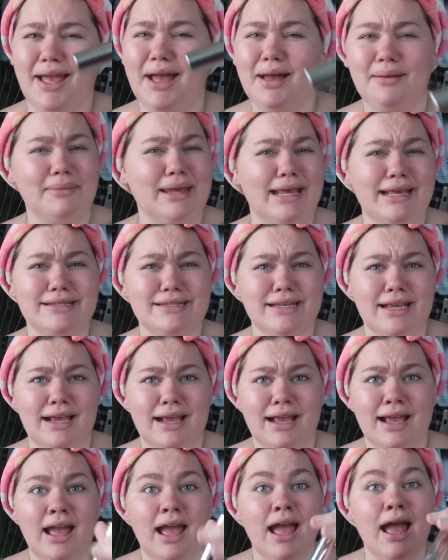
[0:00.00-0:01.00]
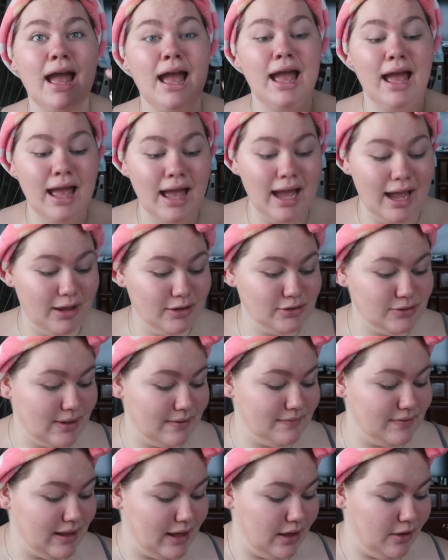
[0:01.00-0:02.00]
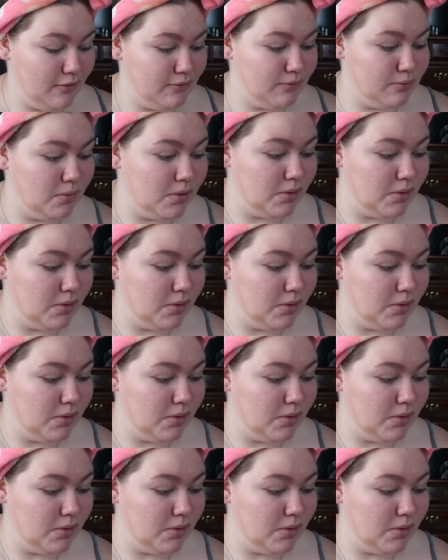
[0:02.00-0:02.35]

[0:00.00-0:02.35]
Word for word: Amazing. I also have the E L F